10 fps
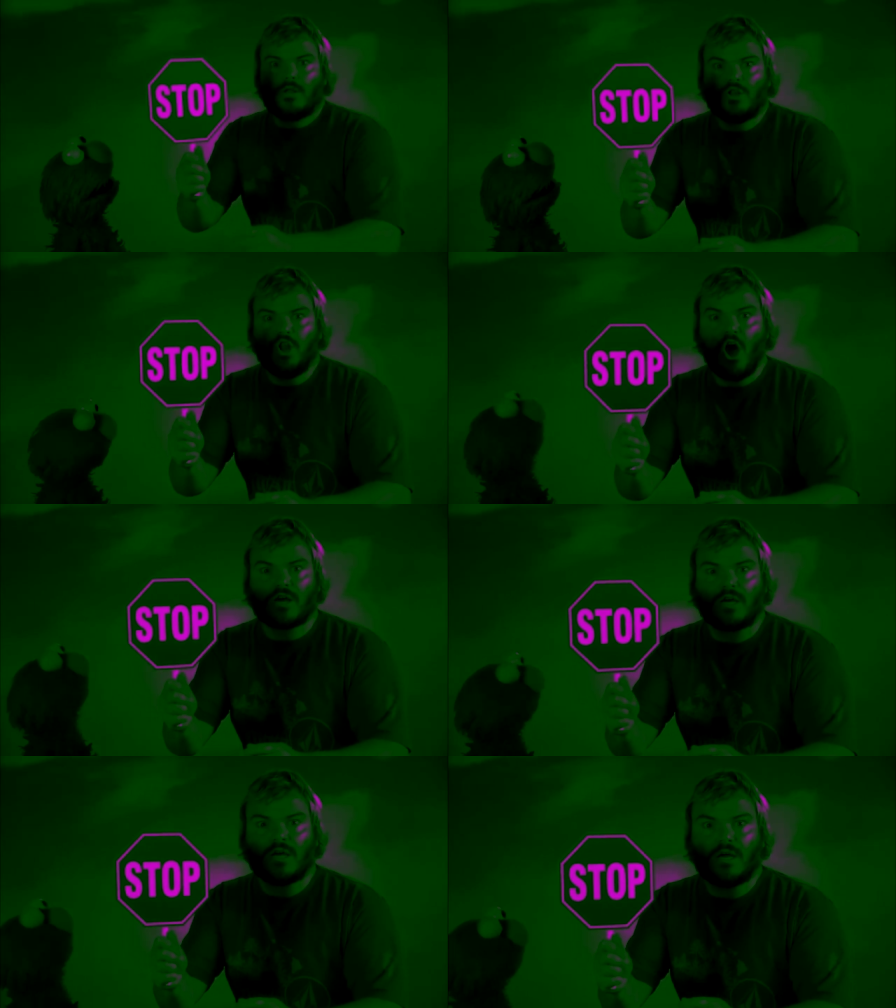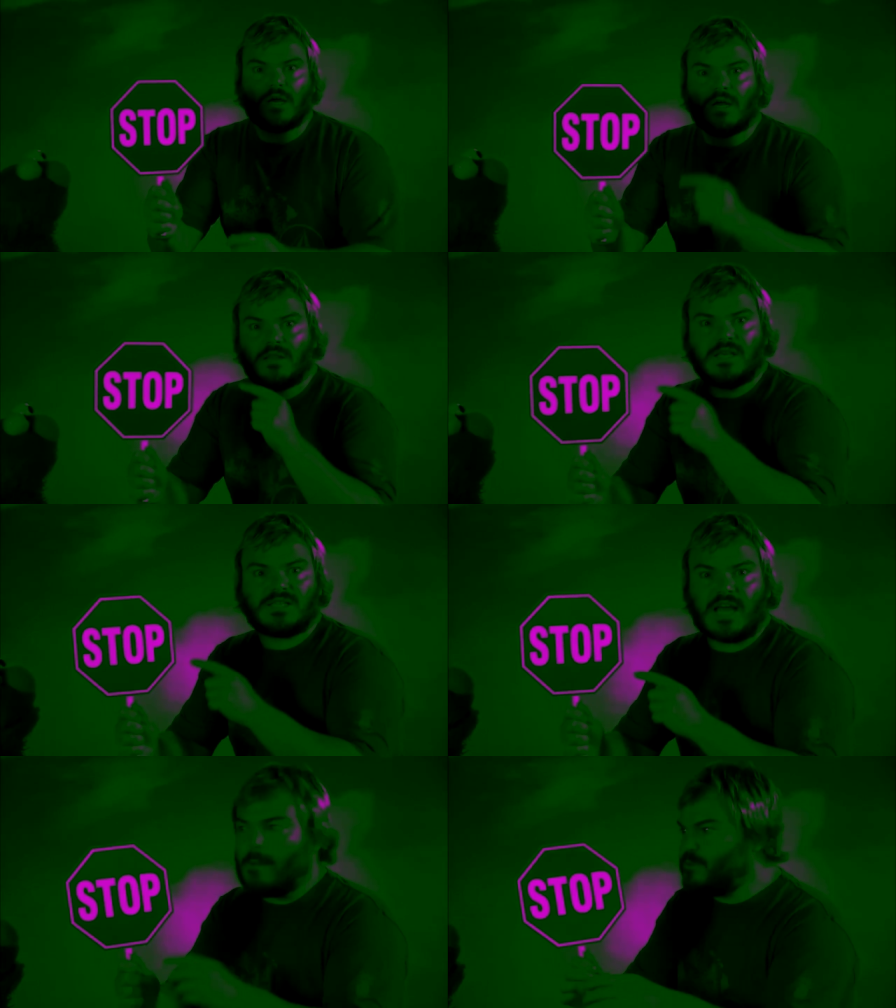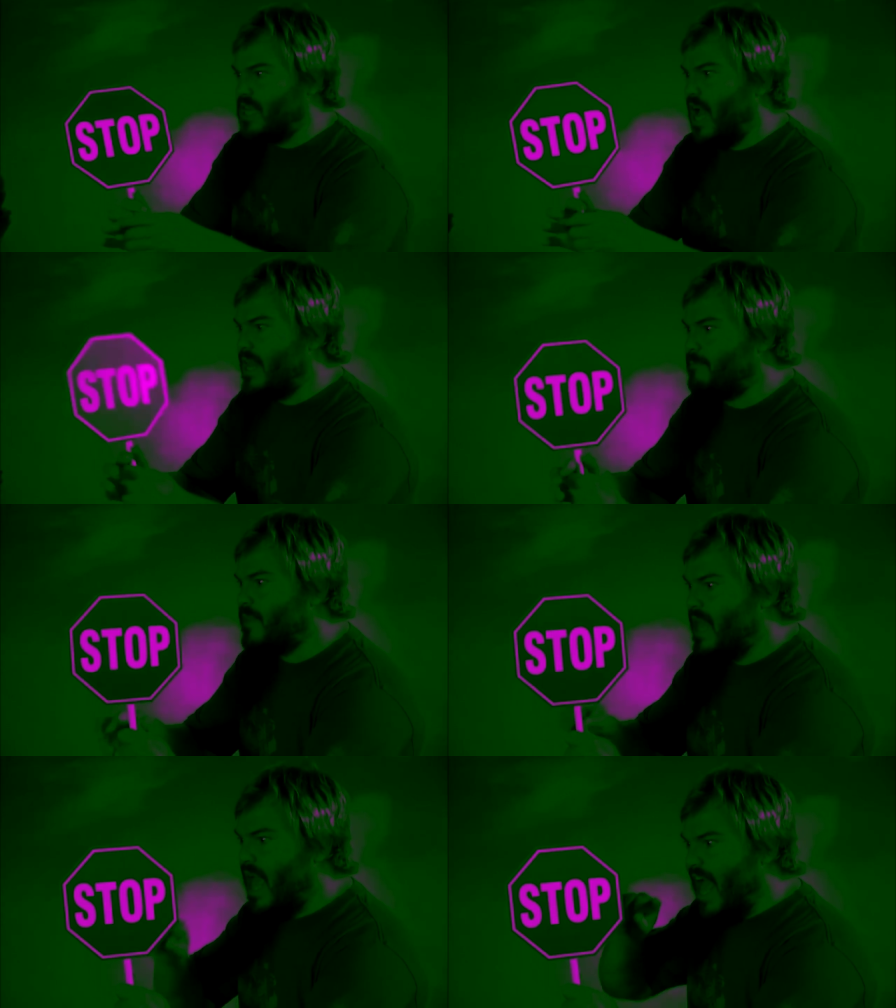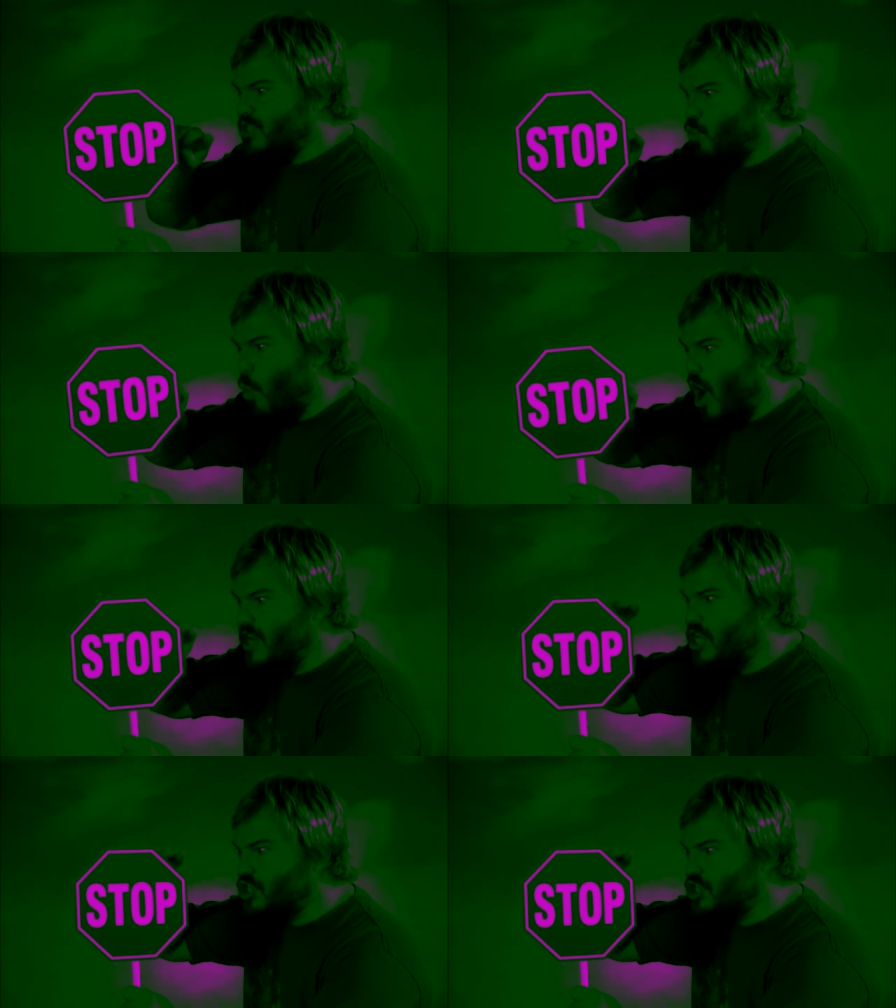Look, the stop sign has one,